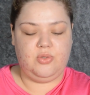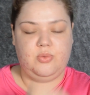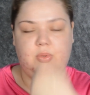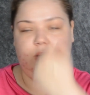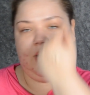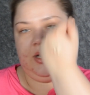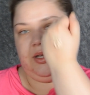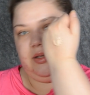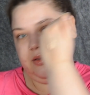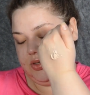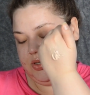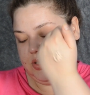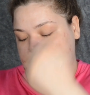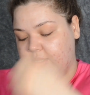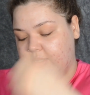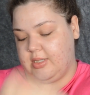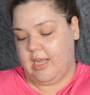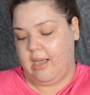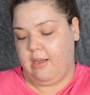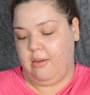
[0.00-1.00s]
worth
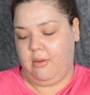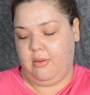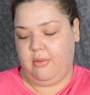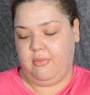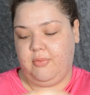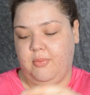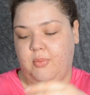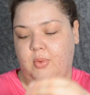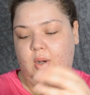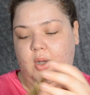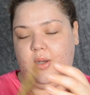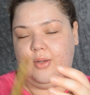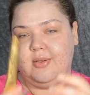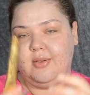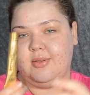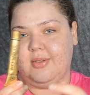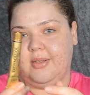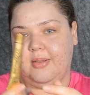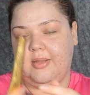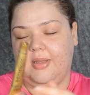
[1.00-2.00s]
just out of what
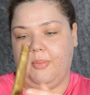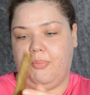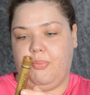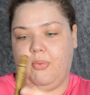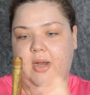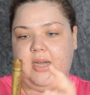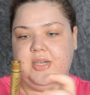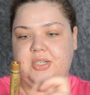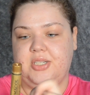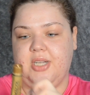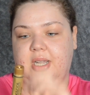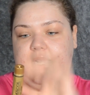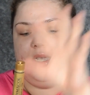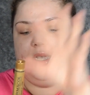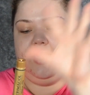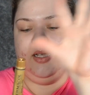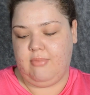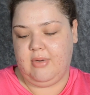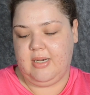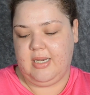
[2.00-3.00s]
the pressure
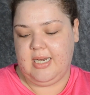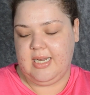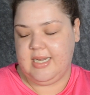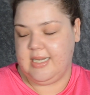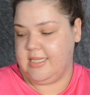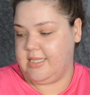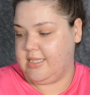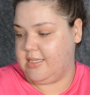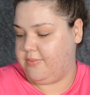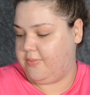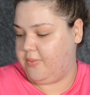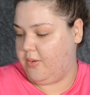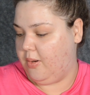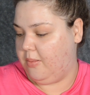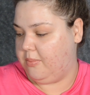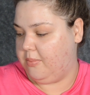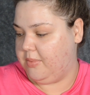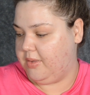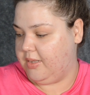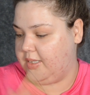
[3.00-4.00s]
released
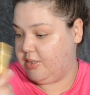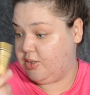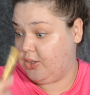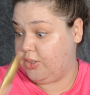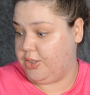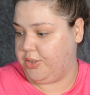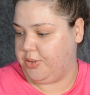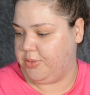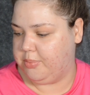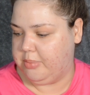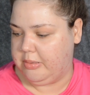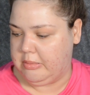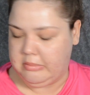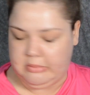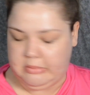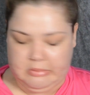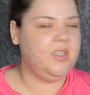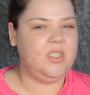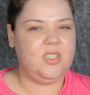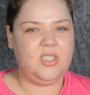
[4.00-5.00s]
from the tube.
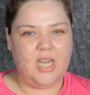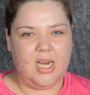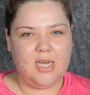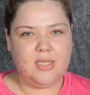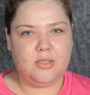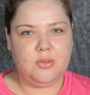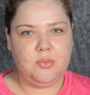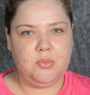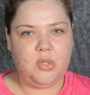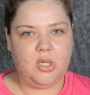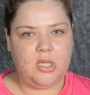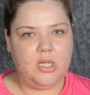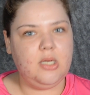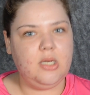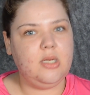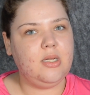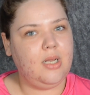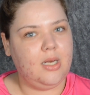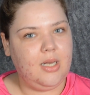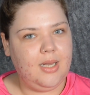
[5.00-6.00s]
Shall I zoom it
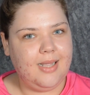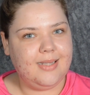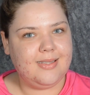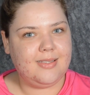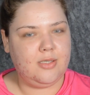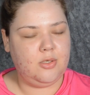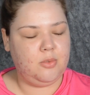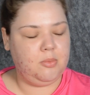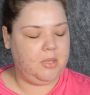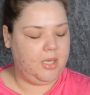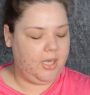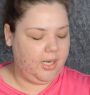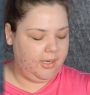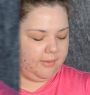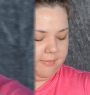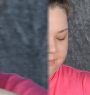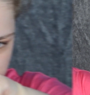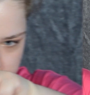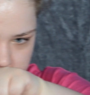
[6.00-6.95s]
in? Let's zoom it in.